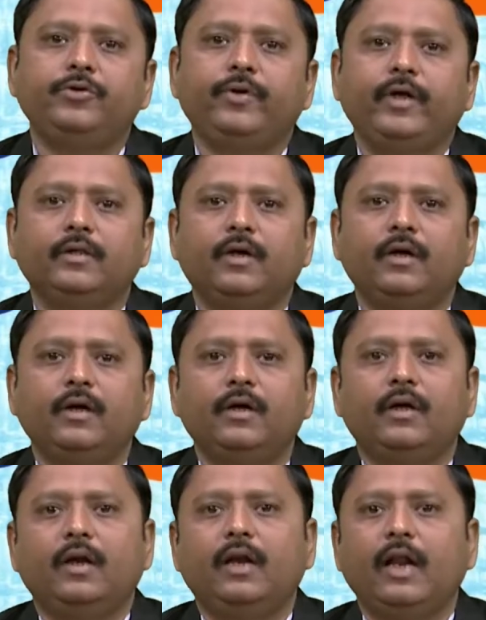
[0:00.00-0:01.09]
during the
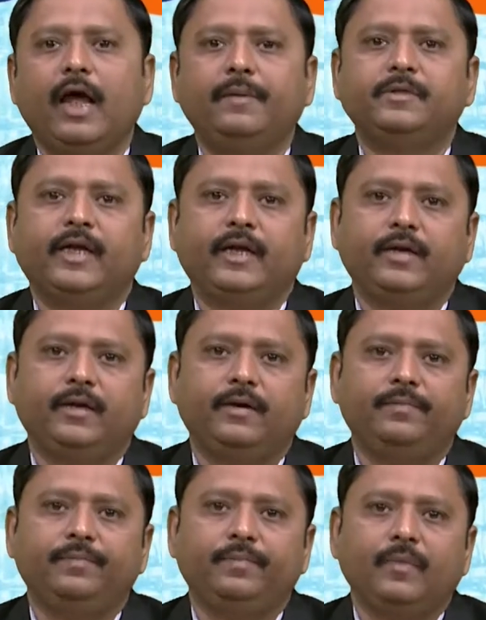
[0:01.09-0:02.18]
life cycle.
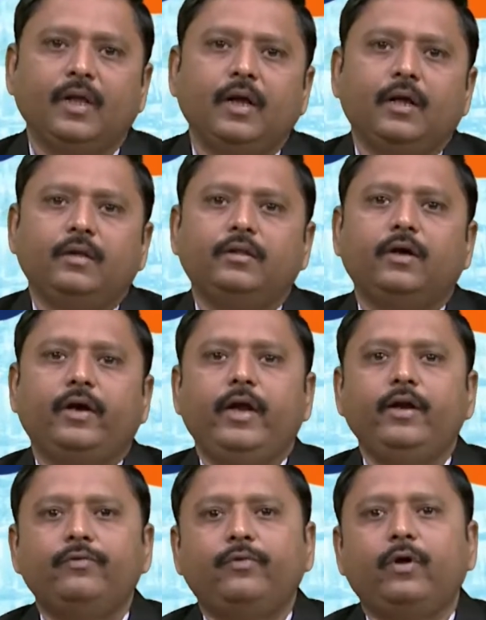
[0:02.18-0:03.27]
The
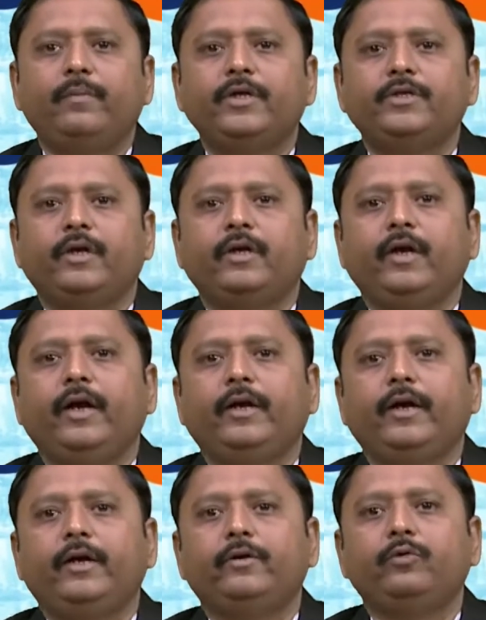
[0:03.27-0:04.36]
information
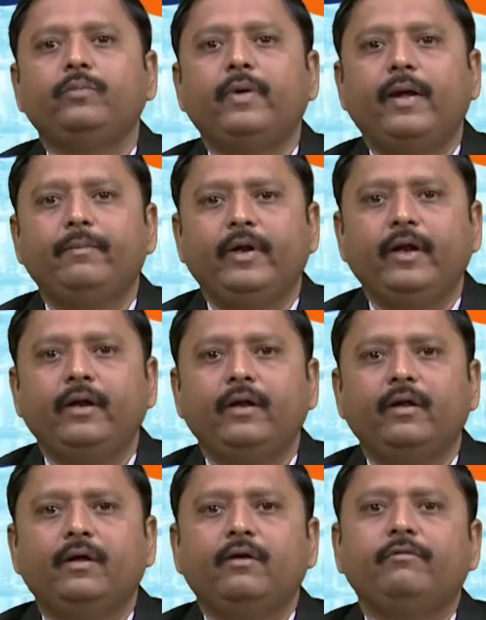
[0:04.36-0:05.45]
related to memory
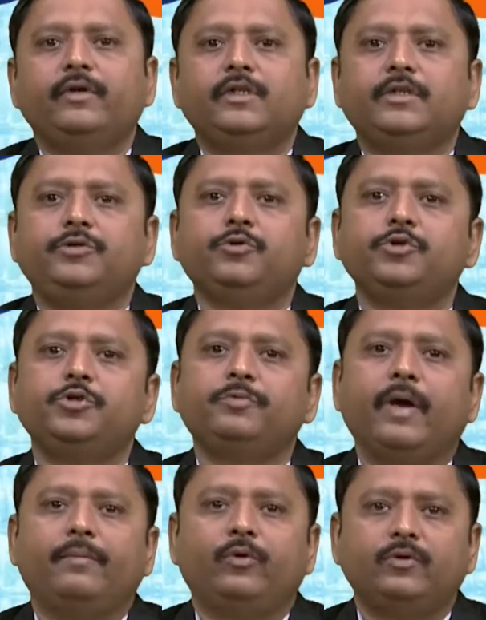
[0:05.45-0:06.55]
which is used
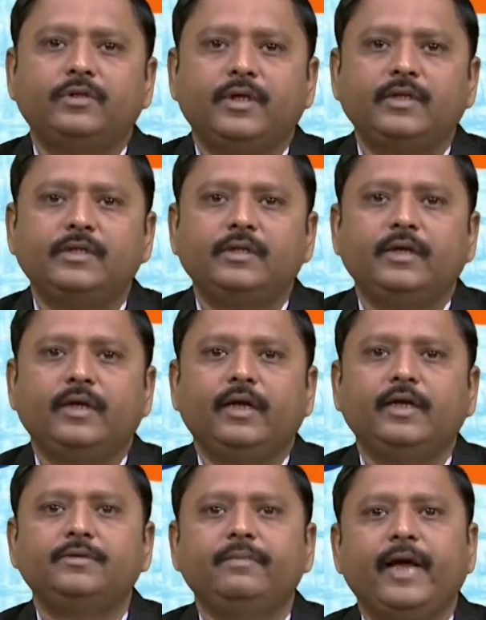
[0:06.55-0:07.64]
by process
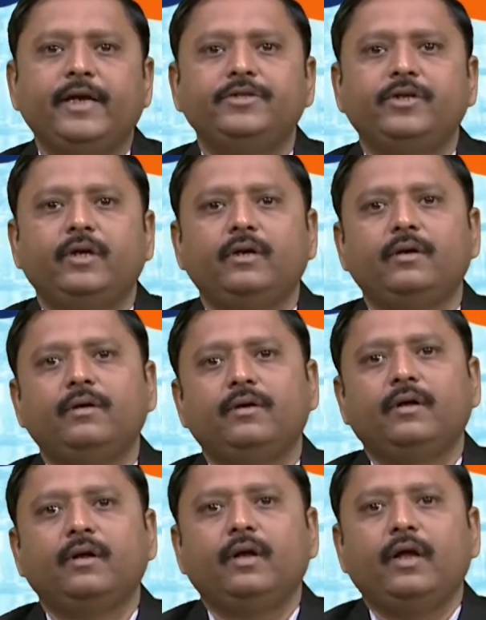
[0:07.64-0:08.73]
is mentioned
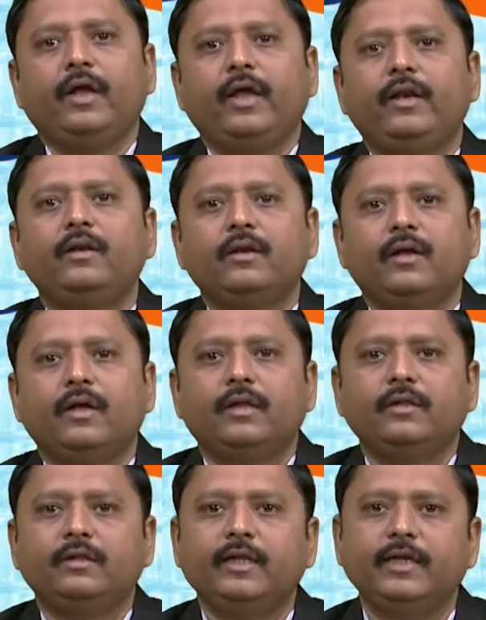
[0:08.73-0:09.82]
in
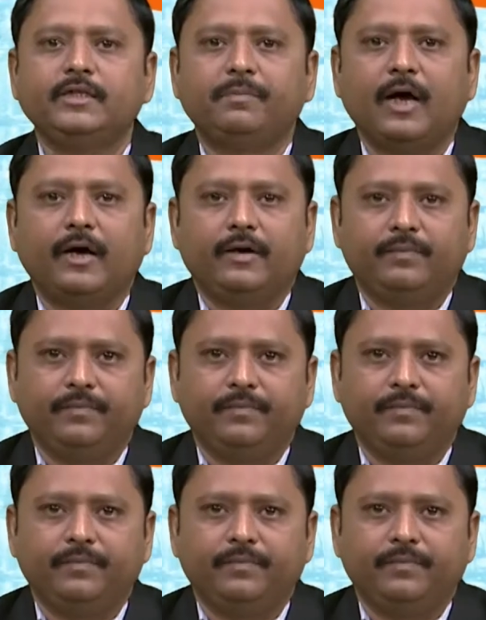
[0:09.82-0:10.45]
this part.